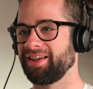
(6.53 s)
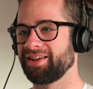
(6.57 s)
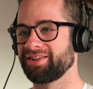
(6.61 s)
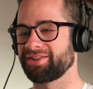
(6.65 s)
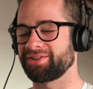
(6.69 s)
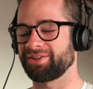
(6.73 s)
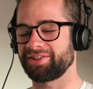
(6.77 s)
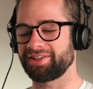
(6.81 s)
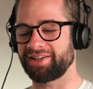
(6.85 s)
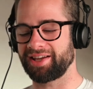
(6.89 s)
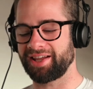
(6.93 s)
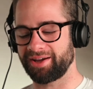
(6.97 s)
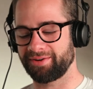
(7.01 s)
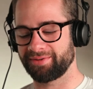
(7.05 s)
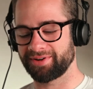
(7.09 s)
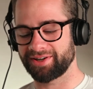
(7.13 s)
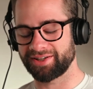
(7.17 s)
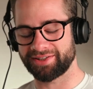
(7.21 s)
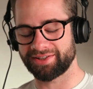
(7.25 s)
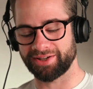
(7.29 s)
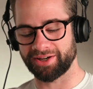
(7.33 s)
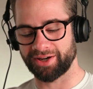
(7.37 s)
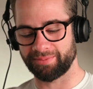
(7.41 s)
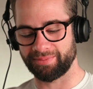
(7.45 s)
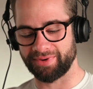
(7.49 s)
So today I want to
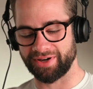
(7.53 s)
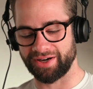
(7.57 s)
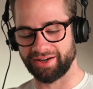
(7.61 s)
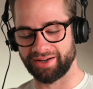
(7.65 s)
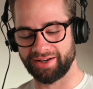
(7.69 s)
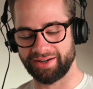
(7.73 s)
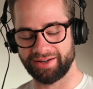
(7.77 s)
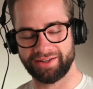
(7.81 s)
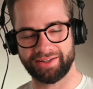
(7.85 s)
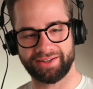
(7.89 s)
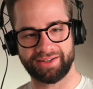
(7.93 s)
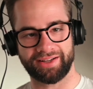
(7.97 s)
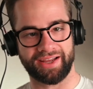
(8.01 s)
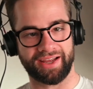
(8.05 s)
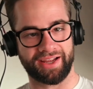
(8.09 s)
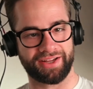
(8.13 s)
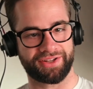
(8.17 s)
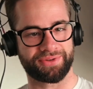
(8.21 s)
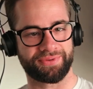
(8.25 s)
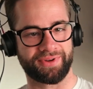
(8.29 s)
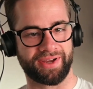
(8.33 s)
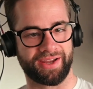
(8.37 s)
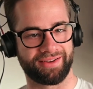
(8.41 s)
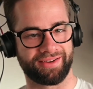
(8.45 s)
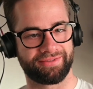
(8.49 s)
talk about
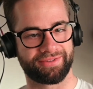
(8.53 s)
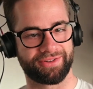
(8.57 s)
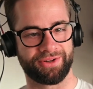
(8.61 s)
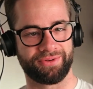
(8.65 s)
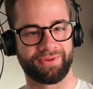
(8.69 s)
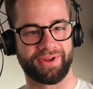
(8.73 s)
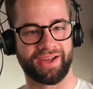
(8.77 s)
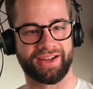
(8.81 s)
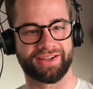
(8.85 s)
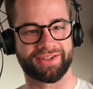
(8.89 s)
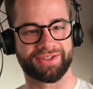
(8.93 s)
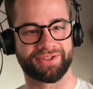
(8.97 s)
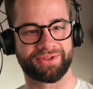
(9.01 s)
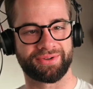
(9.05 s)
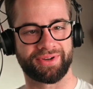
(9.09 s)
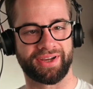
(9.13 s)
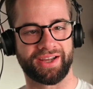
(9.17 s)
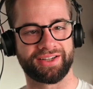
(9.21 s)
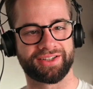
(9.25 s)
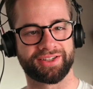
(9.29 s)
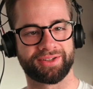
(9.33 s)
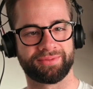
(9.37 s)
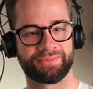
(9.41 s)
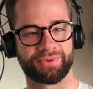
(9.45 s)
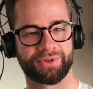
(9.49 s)
A2A, new
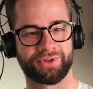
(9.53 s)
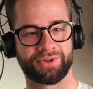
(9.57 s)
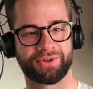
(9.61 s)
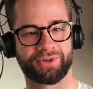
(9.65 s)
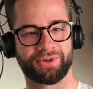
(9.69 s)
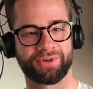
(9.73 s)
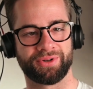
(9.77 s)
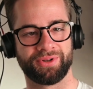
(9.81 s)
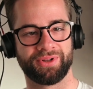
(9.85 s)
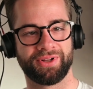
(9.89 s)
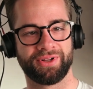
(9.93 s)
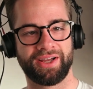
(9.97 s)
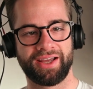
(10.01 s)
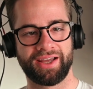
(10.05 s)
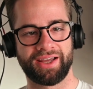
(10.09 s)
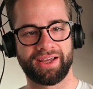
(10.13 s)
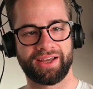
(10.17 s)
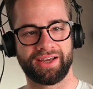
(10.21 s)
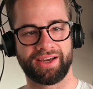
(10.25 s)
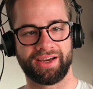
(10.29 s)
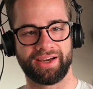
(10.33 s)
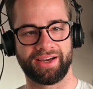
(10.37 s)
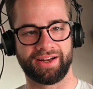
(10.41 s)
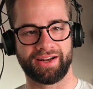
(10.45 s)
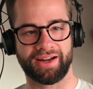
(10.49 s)
agent-to-agent protocol,
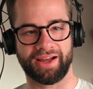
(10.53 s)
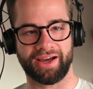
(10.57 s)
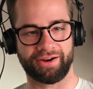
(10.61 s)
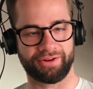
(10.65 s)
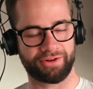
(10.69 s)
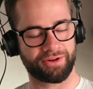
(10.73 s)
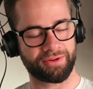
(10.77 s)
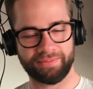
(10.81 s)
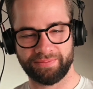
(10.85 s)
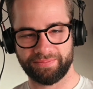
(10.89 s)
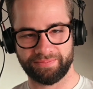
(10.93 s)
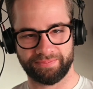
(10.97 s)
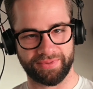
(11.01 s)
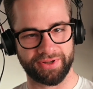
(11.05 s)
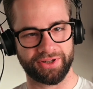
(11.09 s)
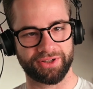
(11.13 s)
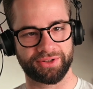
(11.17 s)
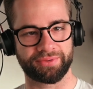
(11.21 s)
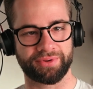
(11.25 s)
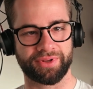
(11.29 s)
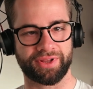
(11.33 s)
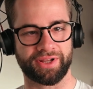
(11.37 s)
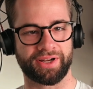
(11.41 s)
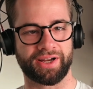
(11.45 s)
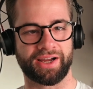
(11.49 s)
and how to build
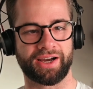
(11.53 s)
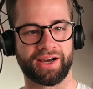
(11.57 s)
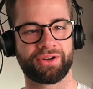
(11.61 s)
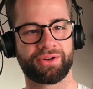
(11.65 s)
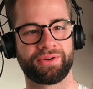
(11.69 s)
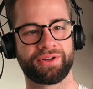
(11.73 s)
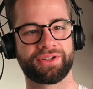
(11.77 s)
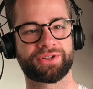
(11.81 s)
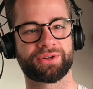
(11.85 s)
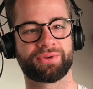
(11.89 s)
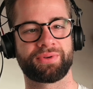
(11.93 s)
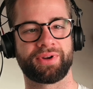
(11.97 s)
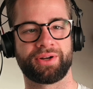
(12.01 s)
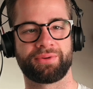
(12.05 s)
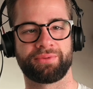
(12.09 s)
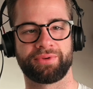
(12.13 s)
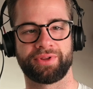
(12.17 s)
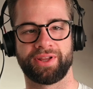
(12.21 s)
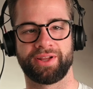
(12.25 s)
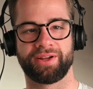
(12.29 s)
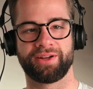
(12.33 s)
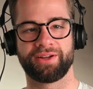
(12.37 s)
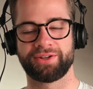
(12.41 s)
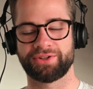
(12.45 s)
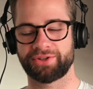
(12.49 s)
with it, how to integrate with
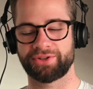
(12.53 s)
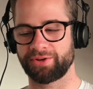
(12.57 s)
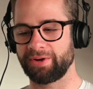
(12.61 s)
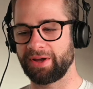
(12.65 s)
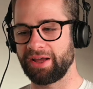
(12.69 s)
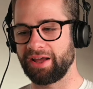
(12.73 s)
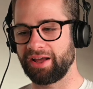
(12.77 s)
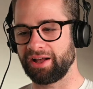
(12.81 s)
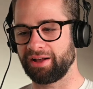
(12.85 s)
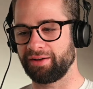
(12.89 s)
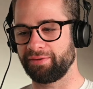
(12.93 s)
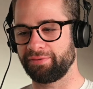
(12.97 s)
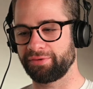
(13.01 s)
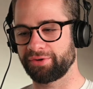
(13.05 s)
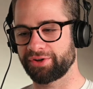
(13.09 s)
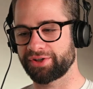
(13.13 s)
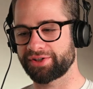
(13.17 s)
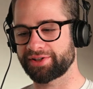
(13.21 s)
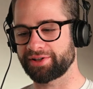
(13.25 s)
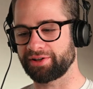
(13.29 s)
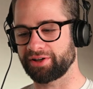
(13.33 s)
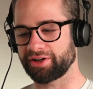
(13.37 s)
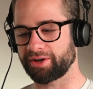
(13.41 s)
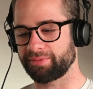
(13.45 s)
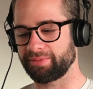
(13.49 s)
it. So I'll
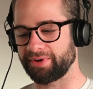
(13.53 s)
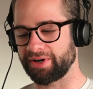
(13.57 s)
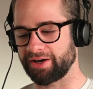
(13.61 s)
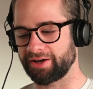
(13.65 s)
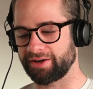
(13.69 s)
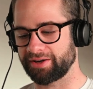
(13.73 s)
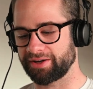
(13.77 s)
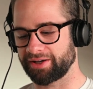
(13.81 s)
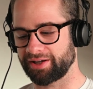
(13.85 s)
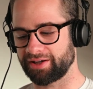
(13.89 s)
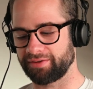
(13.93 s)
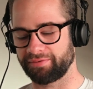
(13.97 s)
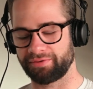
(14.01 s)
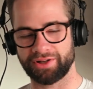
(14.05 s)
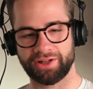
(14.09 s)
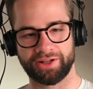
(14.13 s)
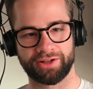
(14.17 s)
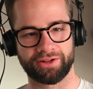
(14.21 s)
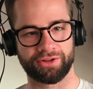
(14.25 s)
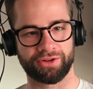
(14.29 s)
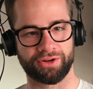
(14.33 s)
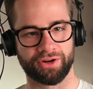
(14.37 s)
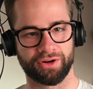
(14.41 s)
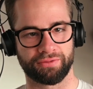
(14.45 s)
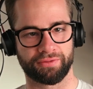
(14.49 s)
first give you a
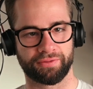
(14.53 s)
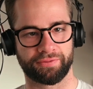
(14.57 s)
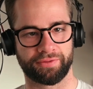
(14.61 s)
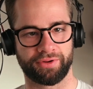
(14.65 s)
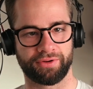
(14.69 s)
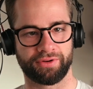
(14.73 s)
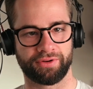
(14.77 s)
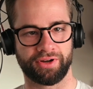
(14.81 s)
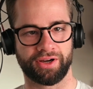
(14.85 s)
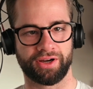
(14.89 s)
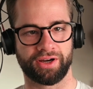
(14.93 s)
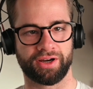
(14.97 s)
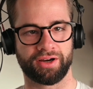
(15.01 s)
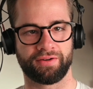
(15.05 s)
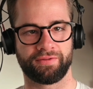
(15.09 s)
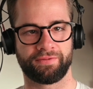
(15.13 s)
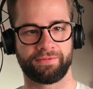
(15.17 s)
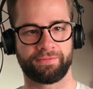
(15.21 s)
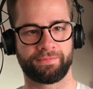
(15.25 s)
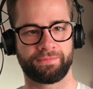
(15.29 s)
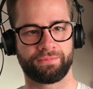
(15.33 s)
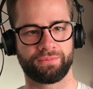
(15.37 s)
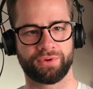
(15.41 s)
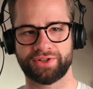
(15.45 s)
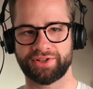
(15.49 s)
little overview
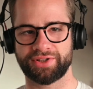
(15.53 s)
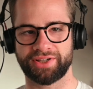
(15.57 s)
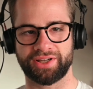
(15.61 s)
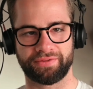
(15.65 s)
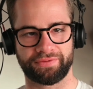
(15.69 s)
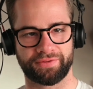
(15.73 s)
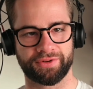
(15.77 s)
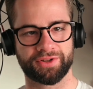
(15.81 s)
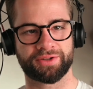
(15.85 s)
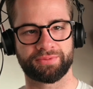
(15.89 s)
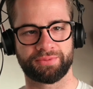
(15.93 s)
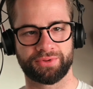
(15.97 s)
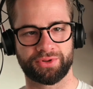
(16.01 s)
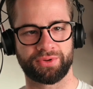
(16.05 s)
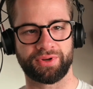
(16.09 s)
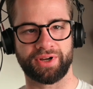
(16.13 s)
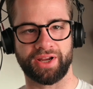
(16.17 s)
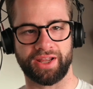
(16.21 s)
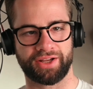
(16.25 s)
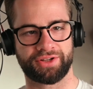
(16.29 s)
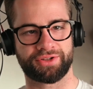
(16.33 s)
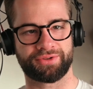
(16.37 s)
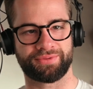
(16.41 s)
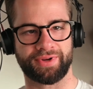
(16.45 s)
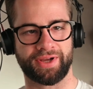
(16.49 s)
of what's the difference between
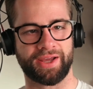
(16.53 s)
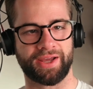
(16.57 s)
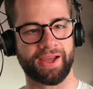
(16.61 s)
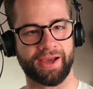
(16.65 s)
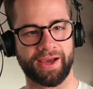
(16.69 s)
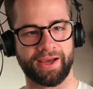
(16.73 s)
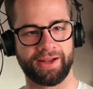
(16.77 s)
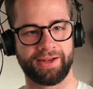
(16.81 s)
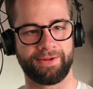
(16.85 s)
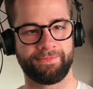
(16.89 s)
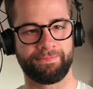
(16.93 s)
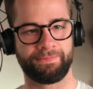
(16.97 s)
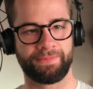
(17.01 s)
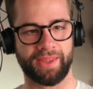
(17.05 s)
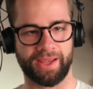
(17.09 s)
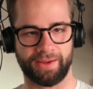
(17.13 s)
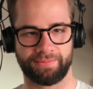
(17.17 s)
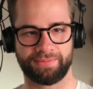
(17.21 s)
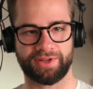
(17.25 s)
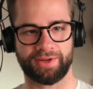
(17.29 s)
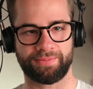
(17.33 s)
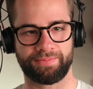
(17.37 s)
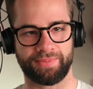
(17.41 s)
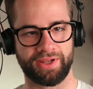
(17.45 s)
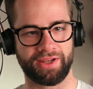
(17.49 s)
A2A and
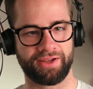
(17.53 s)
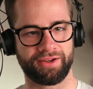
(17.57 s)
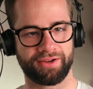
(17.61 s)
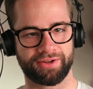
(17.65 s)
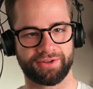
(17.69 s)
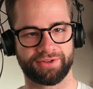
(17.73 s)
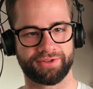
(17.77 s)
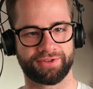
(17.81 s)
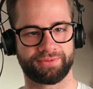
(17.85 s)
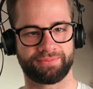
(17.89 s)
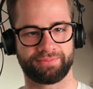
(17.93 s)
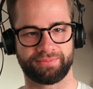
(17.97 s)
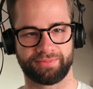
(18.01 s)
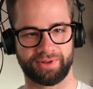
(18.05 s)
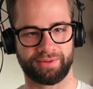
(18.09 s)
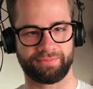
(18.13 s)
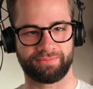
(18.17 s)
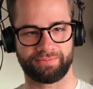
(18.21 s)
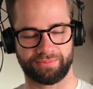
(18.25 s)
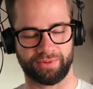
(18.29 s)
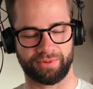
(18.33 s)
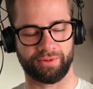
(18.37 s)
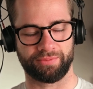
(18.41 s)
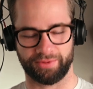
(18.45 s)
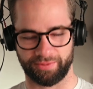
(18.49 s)
MCP, because
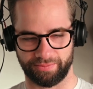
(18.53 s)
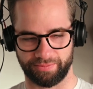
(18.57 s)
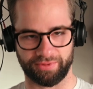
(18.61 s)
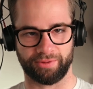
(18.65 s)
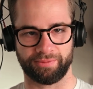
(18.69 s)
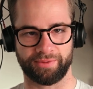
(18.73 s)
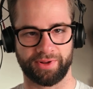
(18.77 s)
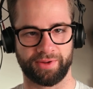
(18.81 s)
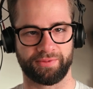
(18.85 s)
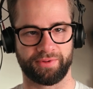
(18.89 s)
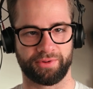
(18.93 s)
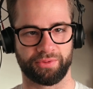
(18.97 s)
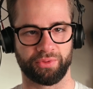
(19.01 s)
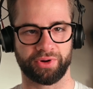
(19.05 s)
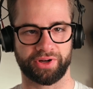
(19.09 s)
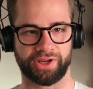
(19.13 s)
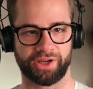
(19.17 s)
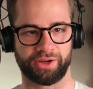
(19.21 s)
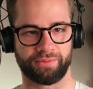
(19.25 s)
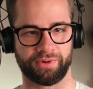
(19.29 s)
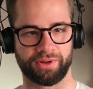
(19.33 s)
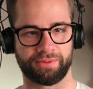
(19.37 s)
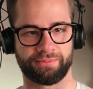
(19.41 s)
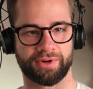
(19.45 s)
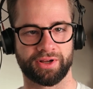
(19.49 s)
probably been
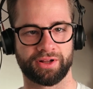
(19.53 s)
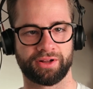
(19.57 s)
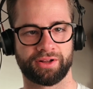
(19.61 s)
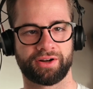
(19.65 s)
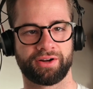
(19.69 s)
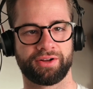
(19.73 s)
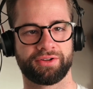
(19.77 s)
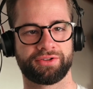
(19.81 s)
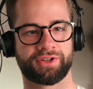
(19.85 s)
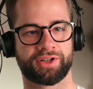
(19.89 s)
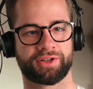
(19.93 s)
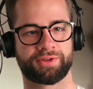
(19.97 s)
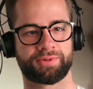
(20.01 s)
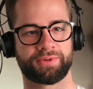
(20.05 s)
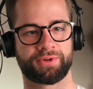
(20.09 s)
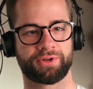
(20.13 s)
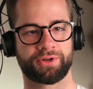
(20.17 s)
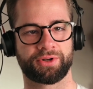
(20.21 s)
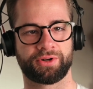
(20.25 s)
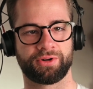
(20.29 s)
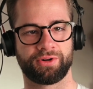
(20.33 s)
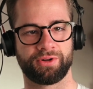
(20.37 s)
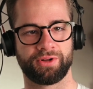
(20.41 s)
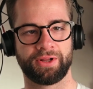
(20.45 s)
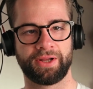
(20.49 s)
working with Model Context
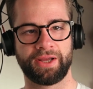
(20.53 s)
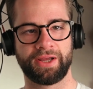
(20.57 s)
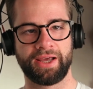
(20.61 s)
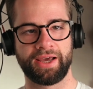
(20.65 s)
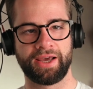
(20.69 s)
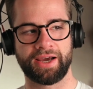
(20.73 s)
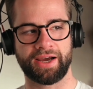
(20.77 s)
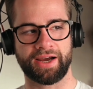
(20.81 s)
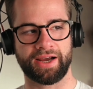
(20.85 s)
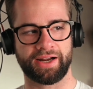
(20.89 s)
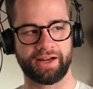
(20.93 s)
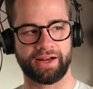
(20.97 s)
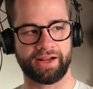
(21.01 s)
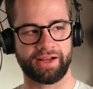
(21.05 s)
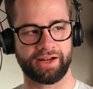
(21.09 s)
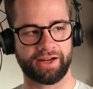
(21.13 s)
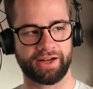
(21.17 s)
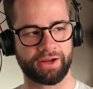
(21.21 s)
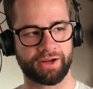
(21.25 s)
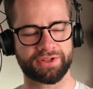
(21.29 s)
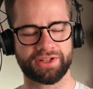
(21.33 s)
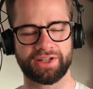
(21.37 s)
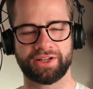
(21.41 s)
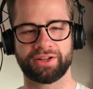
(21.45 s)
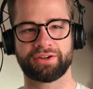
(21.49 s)
Protocol, and
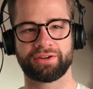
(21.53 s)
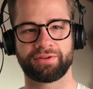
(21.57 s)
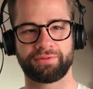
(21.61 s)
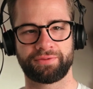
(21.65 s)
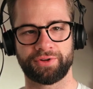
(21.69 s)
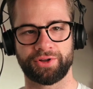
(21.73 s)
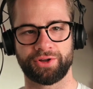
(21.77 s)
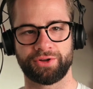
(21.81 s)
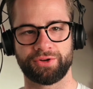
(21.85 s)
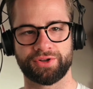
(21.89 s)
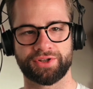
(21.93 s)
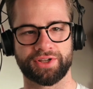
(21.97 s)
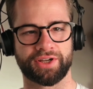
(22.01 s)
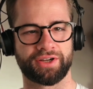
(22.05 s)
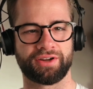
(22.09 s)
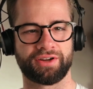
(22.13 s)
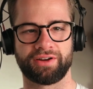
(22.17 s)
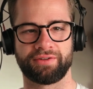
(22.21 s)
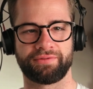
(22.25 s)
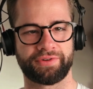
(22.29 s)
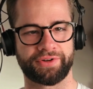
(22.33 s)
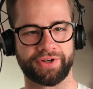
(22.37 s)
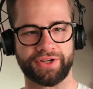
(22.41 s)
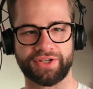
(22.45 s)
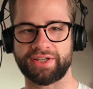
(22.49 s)
I was a little confused and not
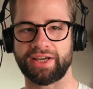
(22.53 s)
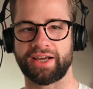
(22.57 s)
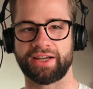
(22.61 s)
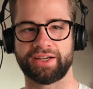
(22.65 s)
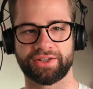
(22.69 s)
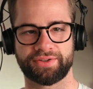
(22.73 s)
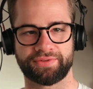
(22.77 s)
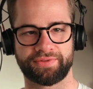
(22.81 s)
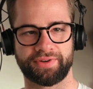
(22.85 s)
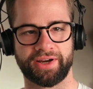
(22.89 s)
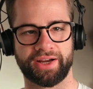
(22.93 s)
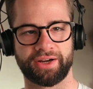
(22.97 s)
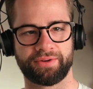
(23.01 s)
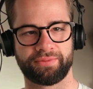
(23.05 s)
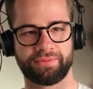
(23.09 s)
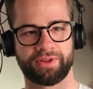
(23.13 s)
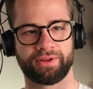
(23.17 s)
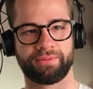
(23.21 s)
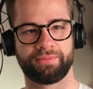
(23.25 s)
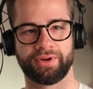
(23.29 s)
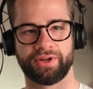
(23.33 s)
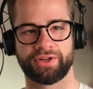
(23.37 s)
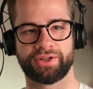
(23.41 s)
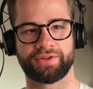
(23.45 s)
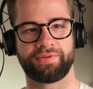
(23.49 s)
very satisfied with
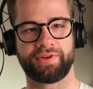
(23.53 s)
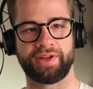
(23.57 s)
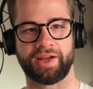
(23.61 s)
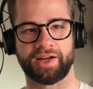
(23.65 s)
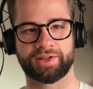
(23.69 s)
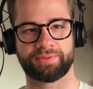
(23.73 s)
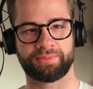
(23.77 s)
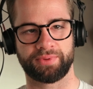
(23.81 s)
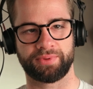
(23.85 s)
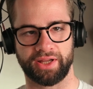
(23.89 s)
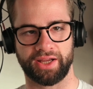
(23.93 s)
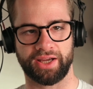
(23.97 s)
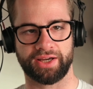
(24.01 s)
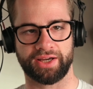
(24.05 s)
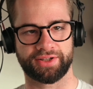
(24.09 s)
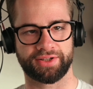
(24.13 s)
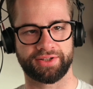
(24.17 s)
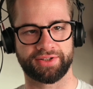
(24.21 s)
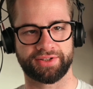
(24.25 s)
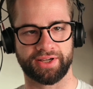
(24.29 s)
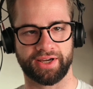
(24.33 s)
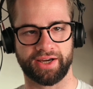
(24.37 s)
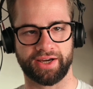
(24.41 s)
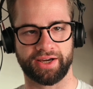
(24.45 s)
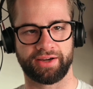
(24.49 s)
a bunch of the
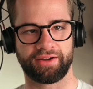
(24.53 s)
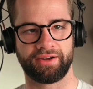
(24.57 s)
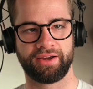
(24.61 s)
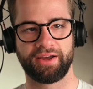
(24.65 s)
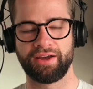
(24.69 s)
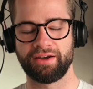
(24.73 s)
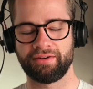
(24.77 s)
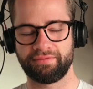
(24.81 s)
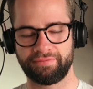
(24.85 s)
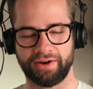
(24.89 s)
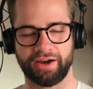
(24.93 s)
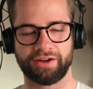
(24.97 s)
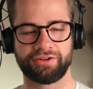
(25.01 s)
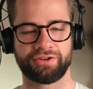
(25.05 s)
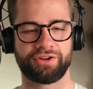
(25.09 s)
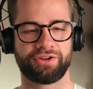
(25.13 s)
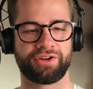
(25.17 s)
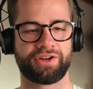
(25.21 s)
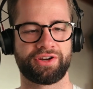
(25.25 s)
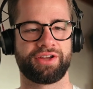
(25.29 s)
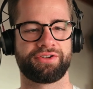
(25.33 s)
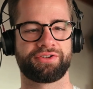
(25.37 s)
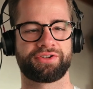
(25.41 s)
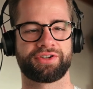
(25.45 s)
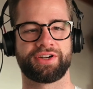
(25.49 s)
explanations I found on
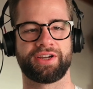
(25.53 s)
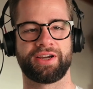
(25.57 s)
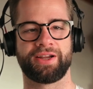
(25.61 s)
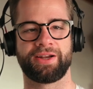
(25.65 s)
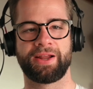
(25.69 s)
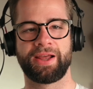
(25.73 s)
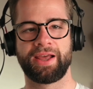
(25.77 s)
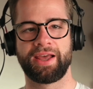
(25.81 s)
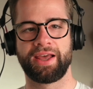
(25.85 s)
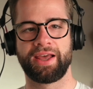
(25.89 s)
the internet,